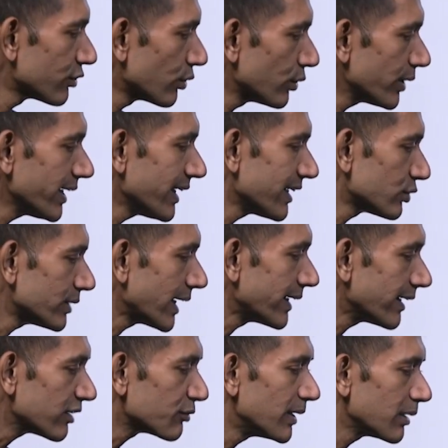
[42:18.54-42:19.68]
equal to e raised to
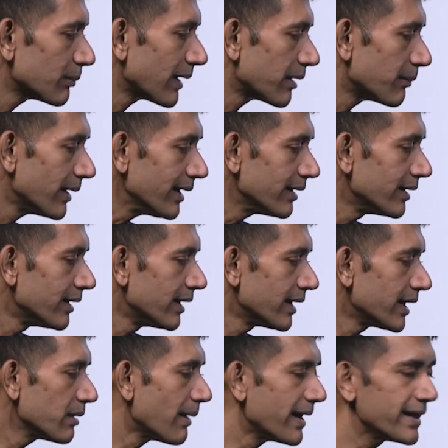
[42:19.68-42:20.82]
9x multiplied by
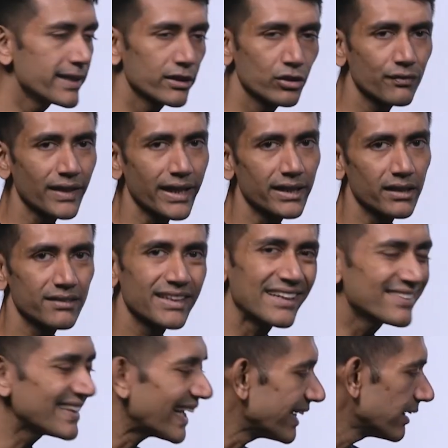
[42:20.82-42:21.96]
d by dx of 9x. That is
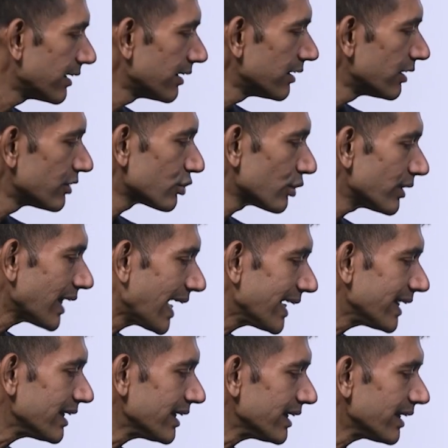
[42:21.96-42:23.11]
9. So
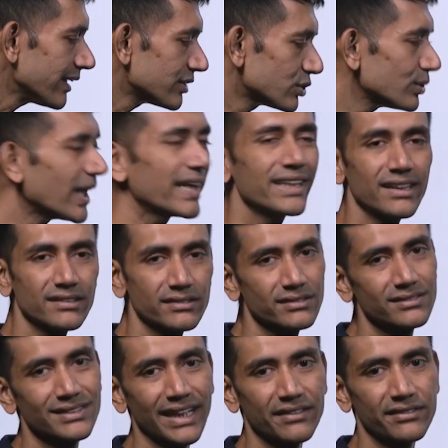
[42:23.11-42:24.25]
9 e raised to 9x.
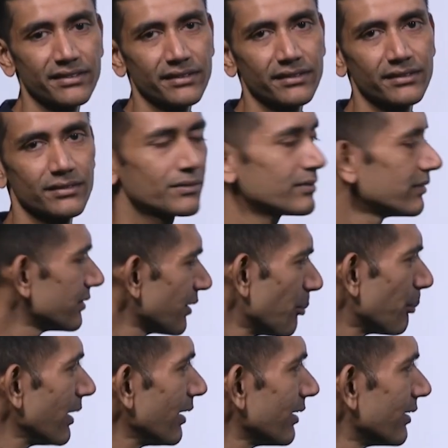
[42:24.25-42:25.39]
That's it.
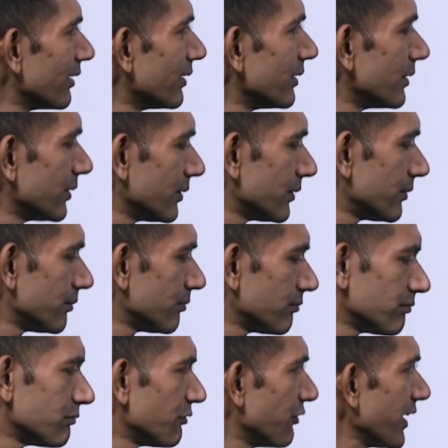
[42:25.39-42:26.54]
Simple.
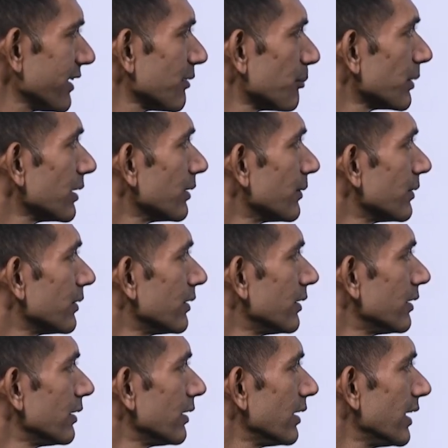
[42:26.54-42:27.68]
Very simple.
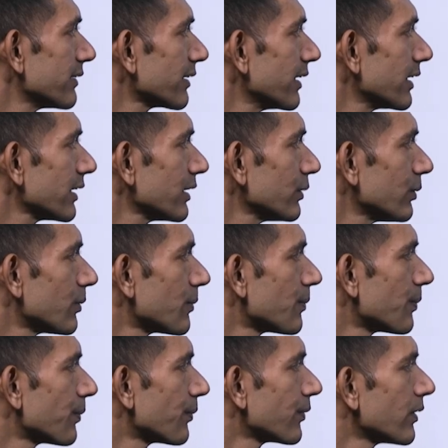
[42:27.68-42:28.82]
Let's continue.
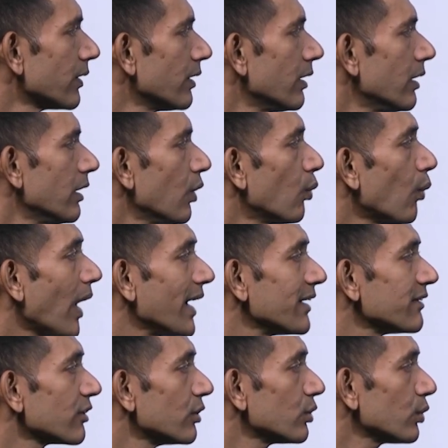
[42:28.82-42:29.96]
Y is
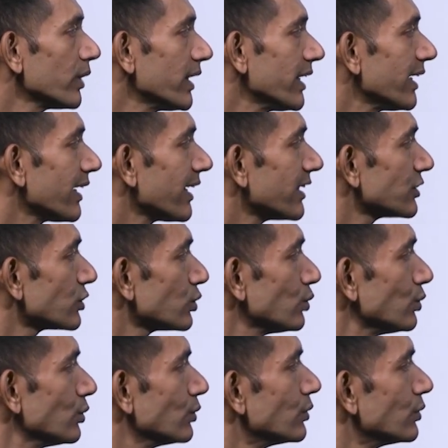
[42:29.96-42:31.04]
equal to e raised to